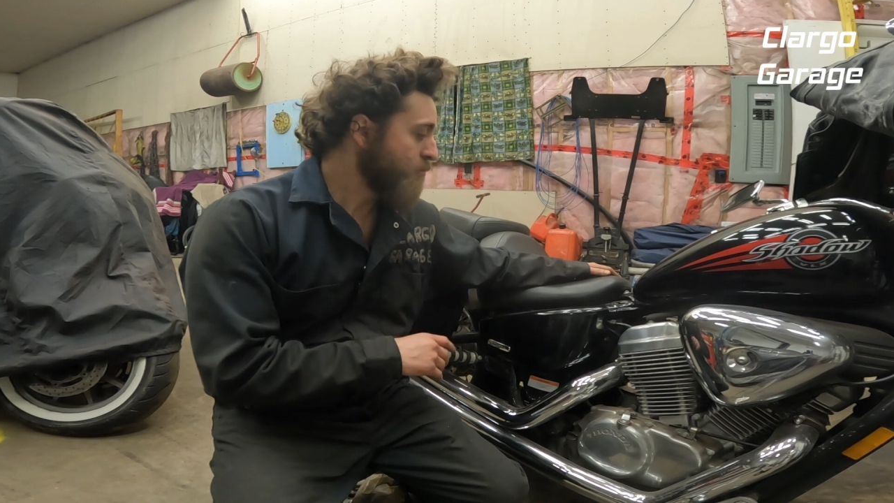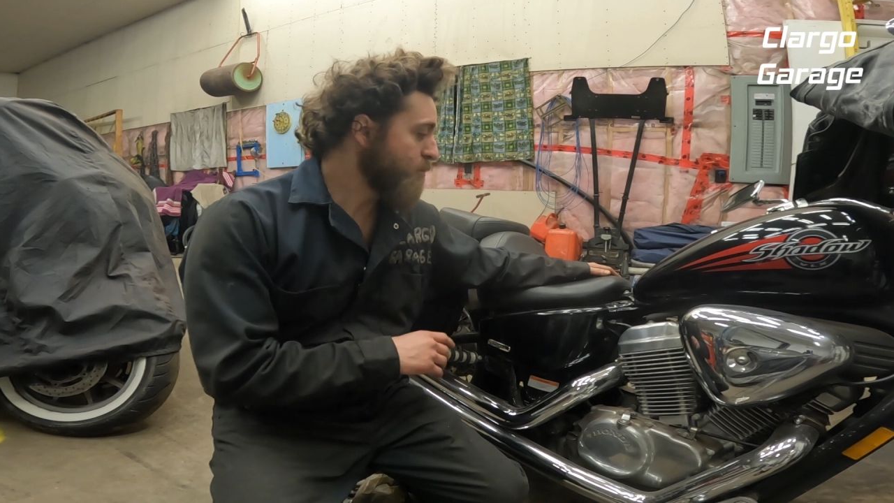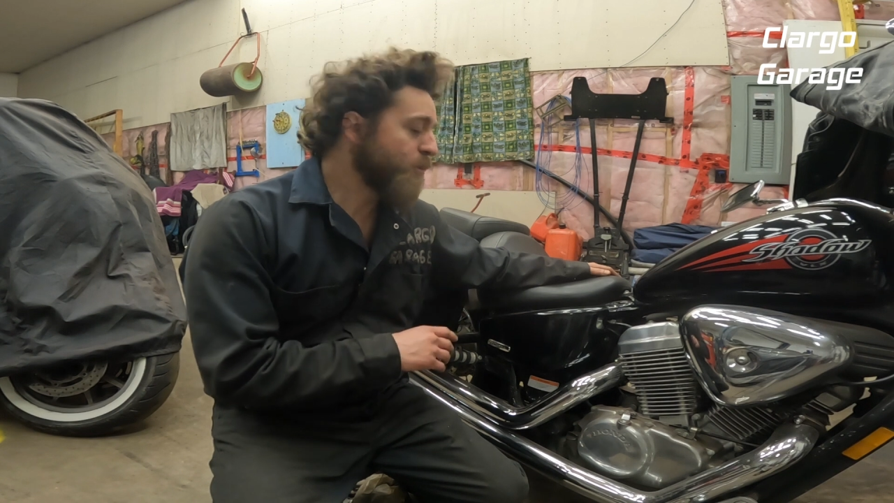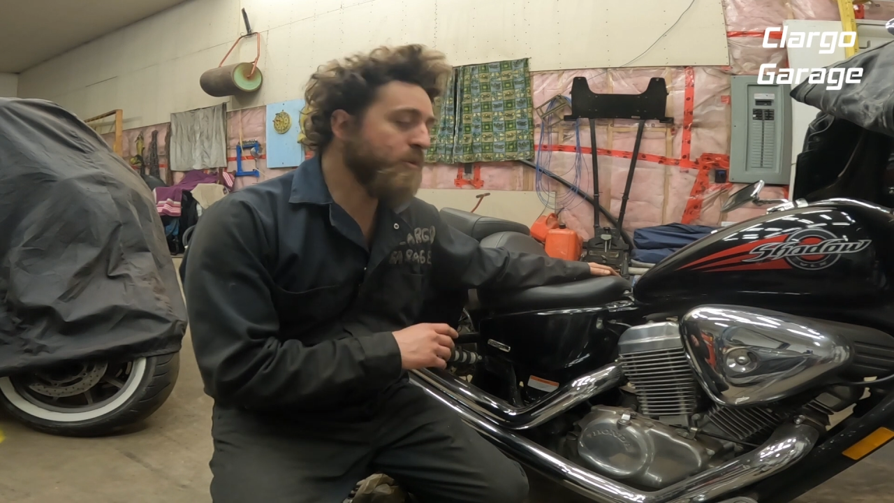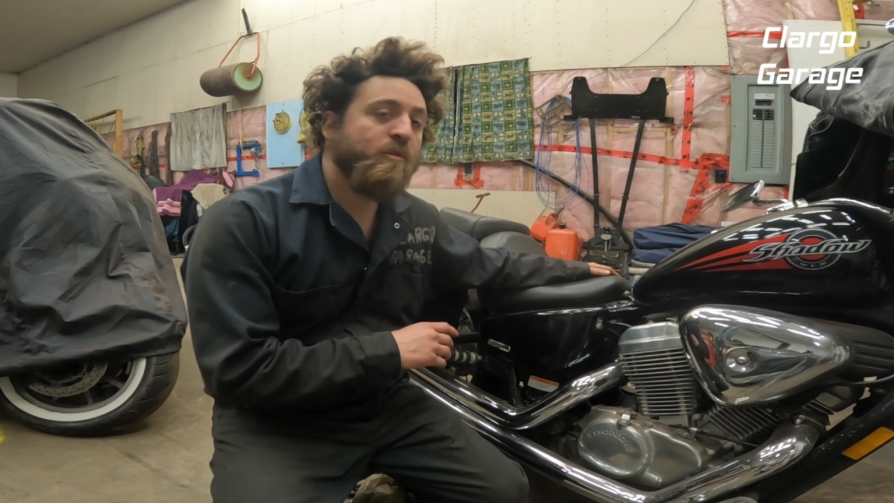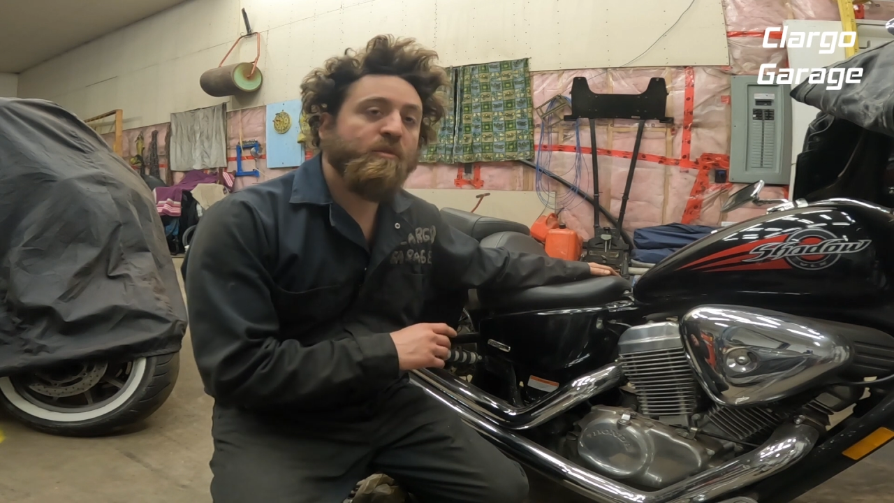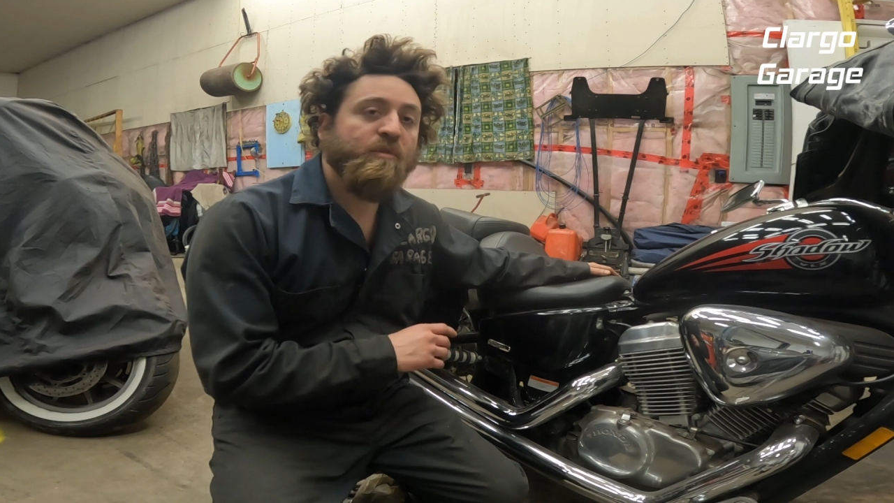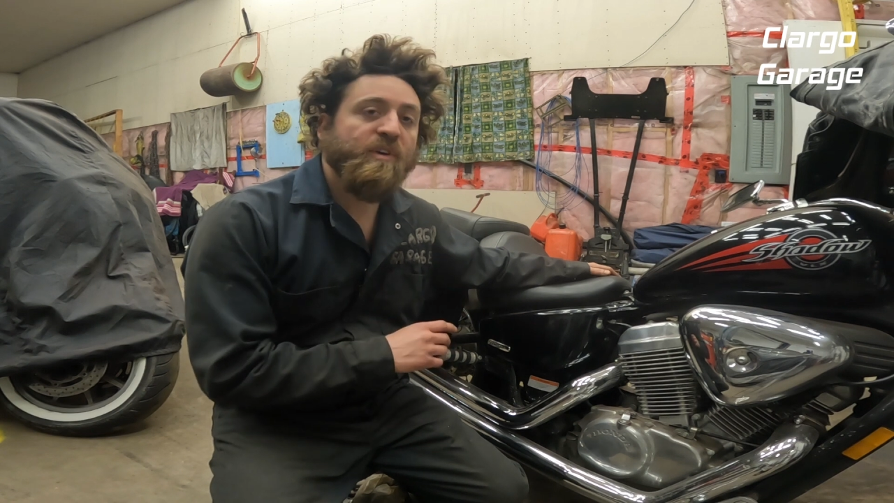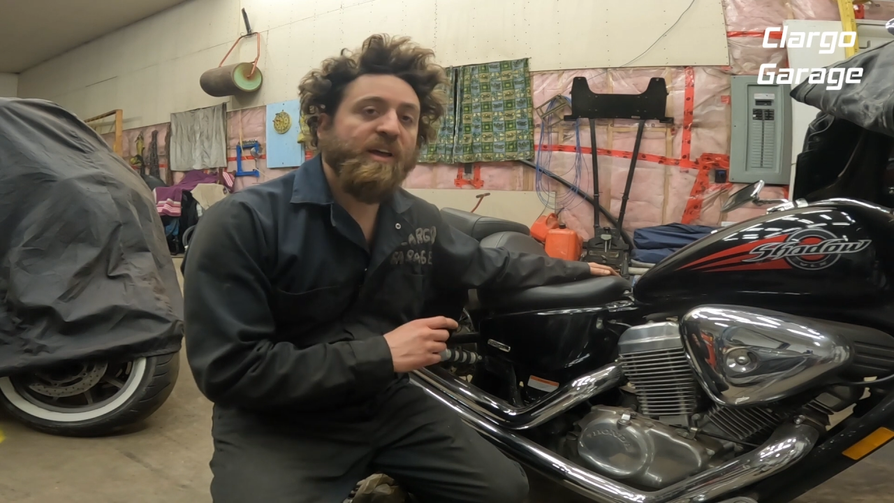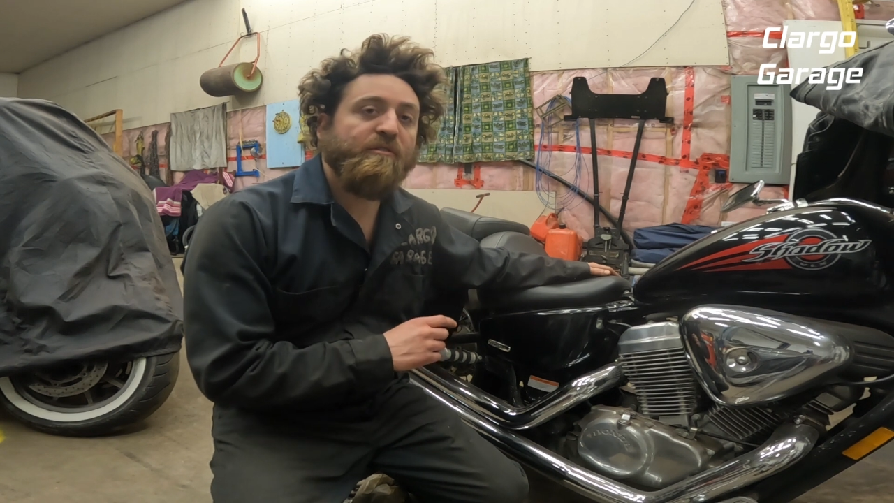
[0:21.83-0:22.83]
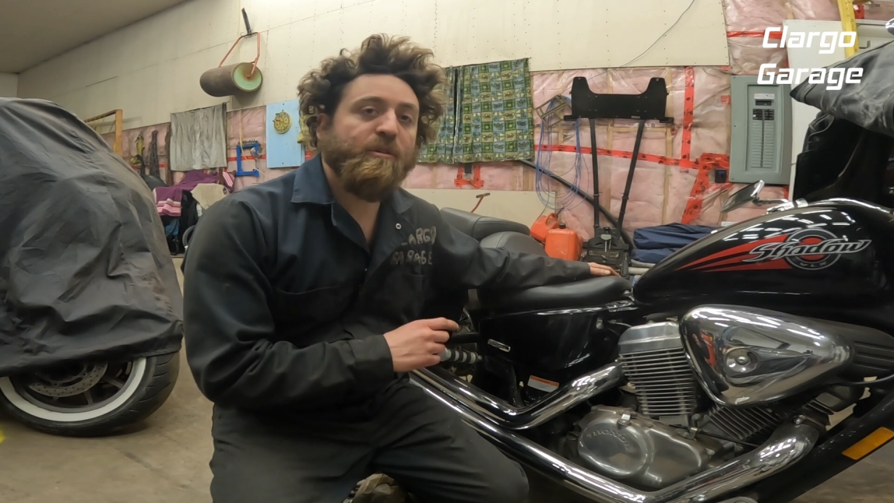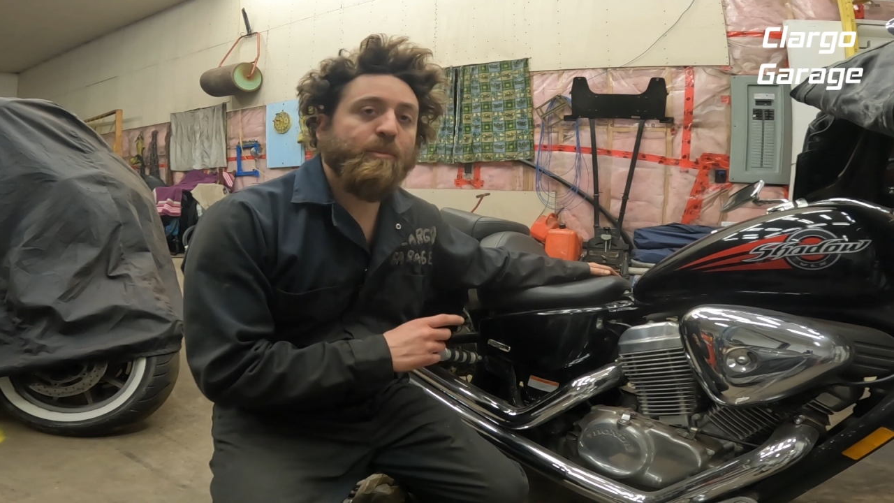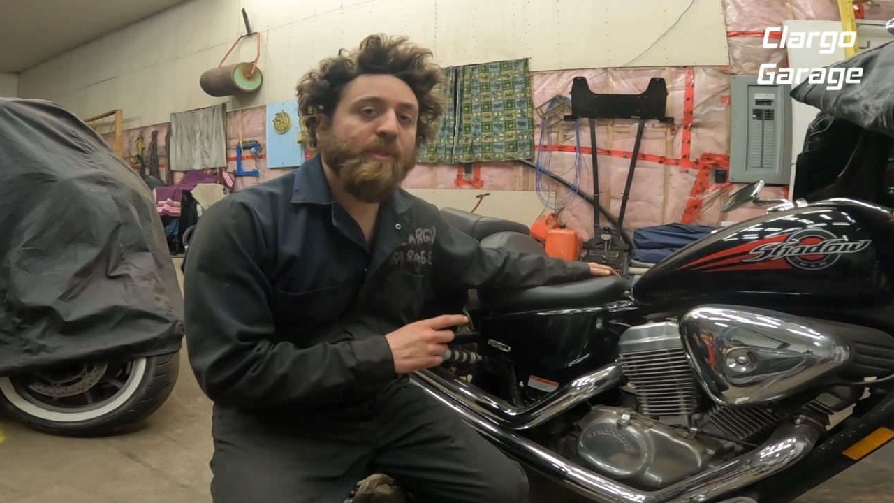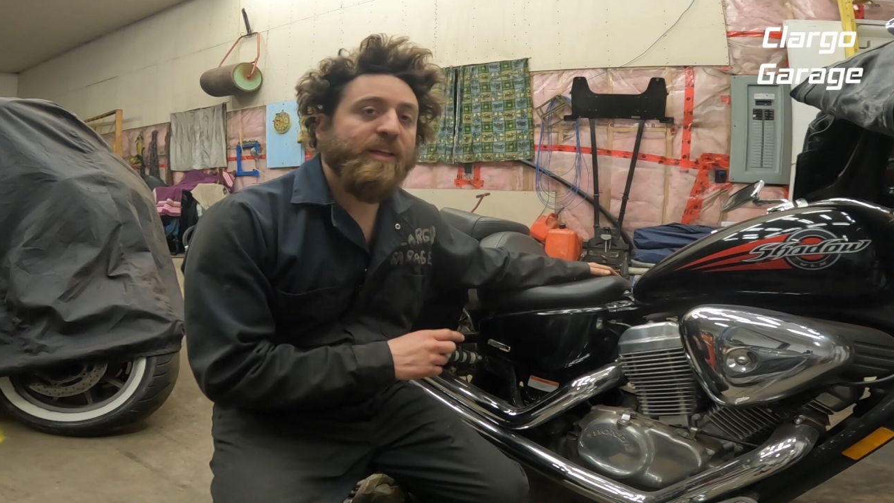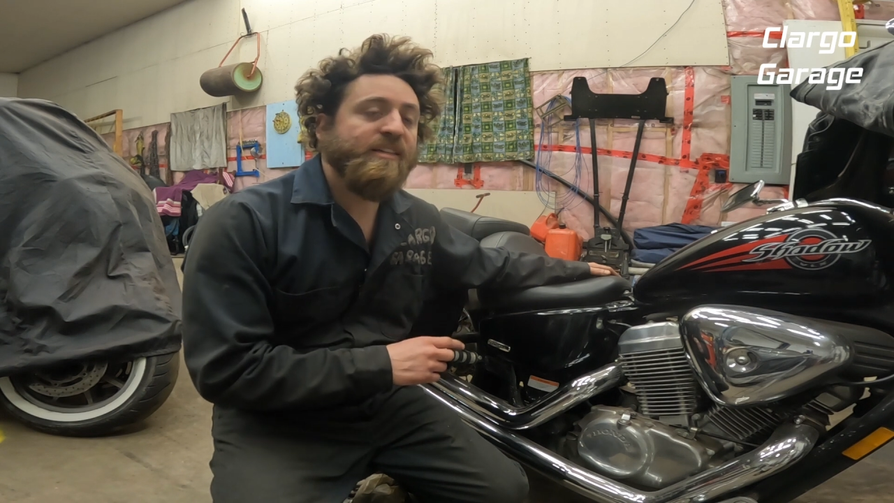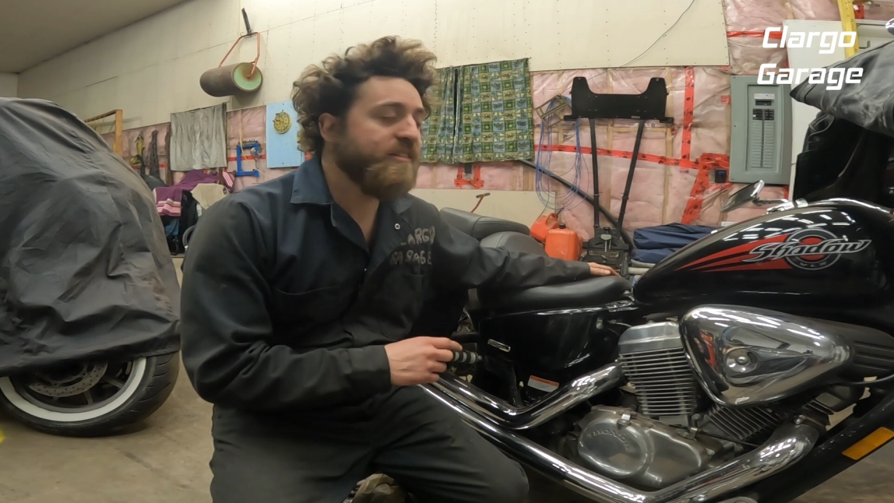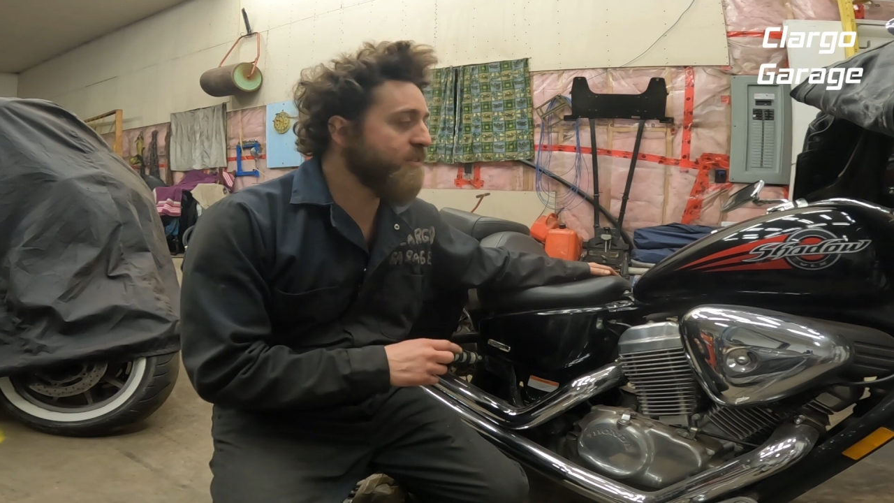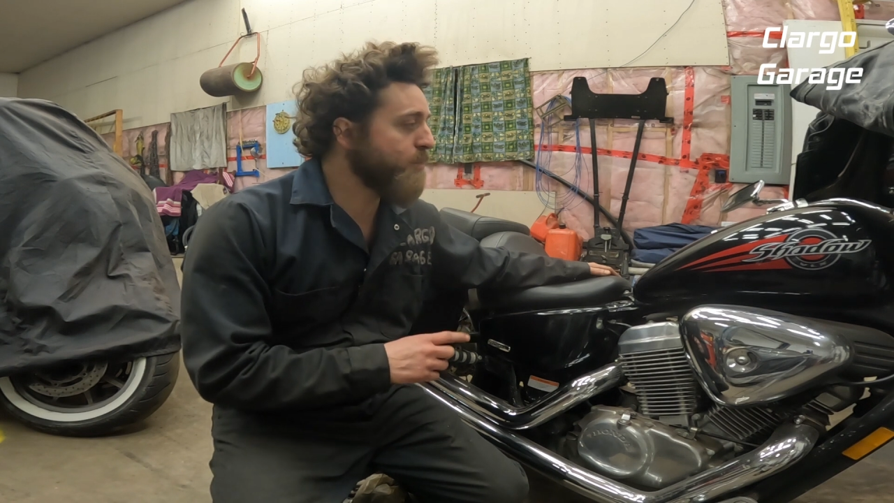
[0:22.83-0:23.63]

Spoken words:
remove and replace